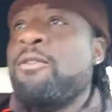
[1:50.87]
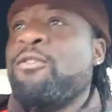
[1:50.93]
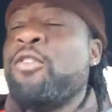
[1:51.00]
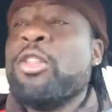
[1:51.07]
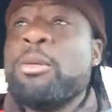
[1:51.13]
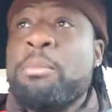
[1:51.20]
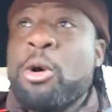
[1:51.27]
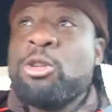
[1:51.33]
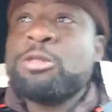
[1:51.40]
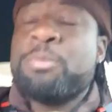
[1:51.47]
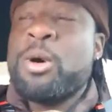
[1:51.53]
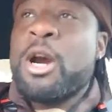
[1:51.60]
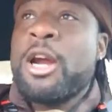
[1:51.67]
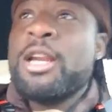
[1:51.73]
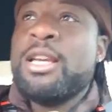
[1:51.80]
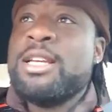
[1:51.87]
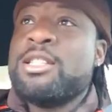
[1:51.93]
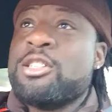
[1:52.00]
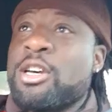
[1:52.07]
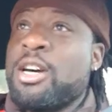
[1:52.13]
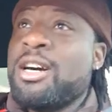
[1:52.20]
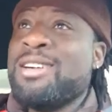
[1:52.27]
For the most part,
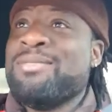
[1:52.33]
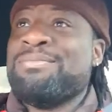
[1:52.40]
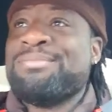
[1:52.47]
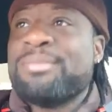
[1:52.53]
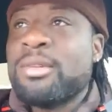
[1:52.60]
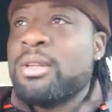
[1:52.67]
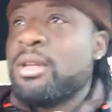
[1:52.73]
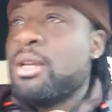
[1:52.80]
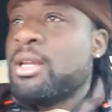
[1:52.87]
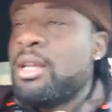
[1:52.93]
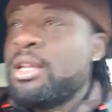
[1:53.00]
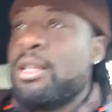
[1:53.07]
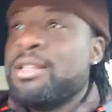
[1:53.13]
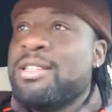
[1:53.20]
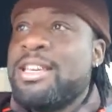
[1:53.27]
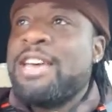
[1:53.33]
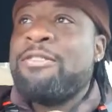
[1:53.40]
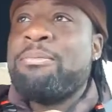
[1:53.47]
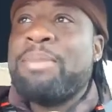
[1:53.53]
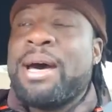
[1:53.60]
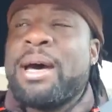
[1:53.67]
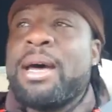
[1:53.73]
it's death
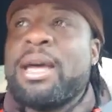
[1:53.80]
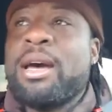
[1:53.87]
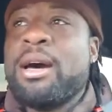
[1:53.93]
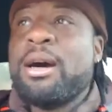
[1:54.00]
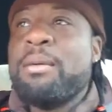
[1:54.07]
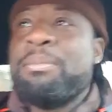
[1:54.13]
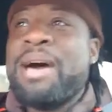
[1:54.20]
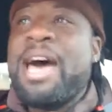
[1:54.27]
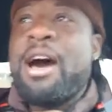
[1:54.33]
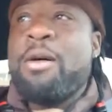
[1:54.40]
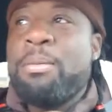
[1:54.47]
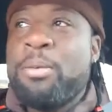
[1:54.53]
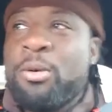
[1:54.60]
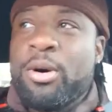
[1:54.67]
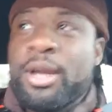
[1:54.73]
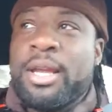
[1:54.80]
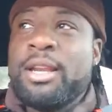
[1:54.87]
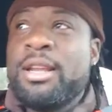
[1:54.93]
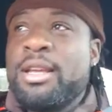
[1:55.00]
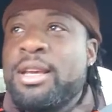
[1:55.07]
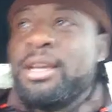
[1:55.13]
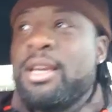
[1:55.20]
by PowerPoint
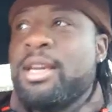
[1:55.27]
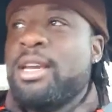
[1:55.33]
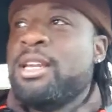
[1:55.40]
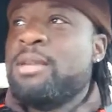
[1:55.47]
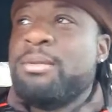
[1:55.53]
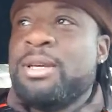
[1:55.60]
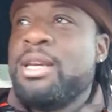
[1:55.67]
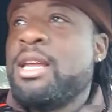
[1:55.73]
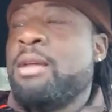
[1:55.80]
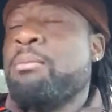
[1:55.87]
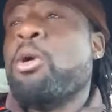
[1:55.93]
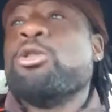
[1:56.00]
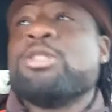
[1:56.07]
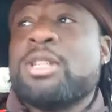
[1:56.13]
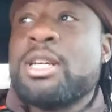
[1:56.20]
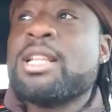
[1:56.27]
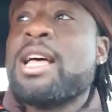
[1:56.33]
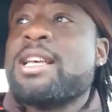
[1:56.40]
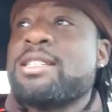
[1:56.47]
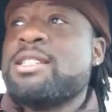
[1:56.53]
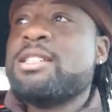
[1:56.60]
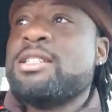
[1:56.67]
in the beginning. Most of the
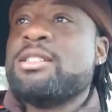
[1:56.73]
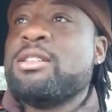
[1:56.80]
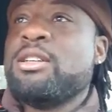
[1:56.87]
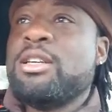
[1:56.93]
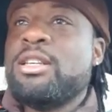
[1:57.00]
class is